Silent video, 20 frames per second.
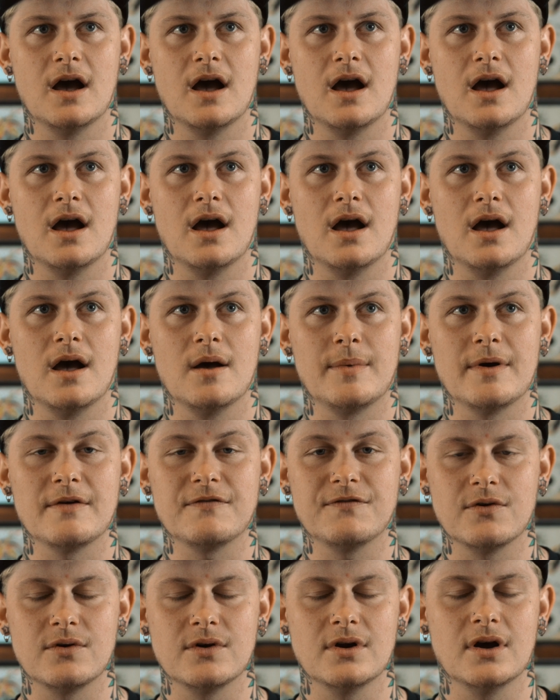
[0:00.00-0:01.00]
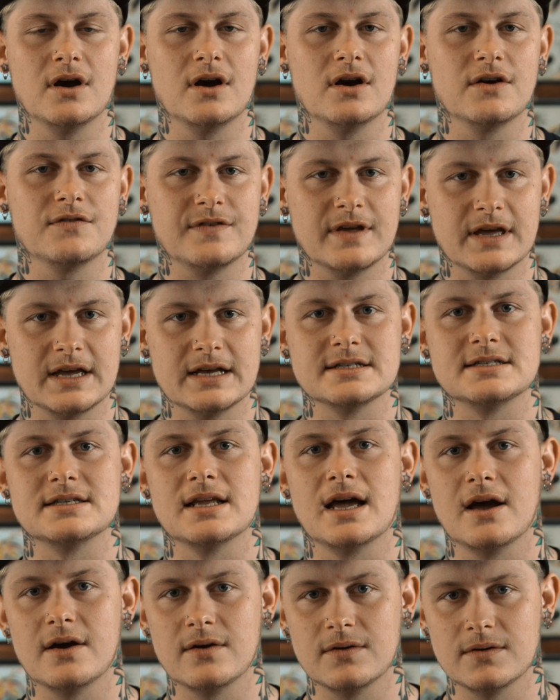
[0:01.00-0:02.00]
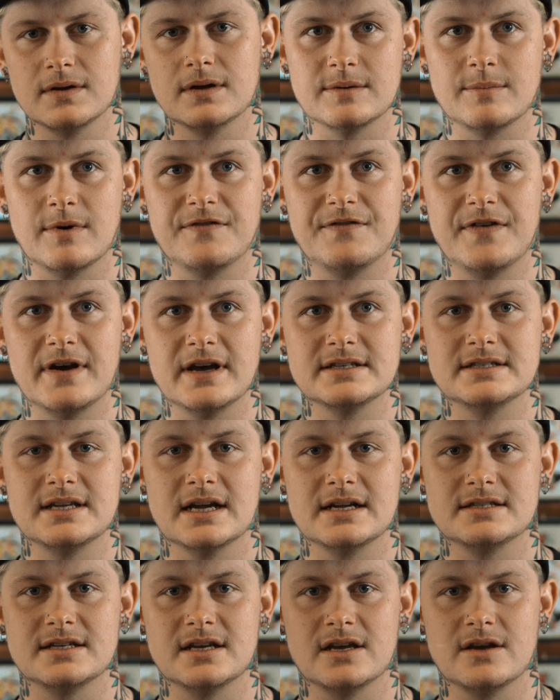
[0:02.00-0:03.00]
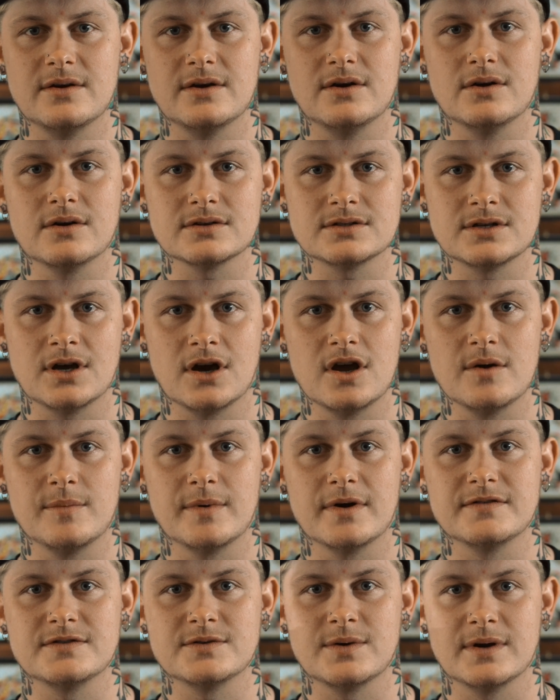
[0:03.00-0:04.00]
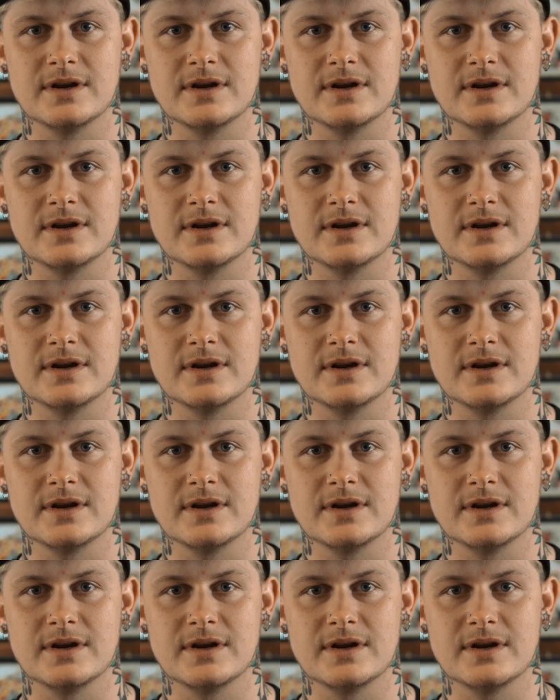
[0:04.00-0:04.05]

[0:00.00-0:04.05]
about 4.5 years now. I did my first tattoo in October of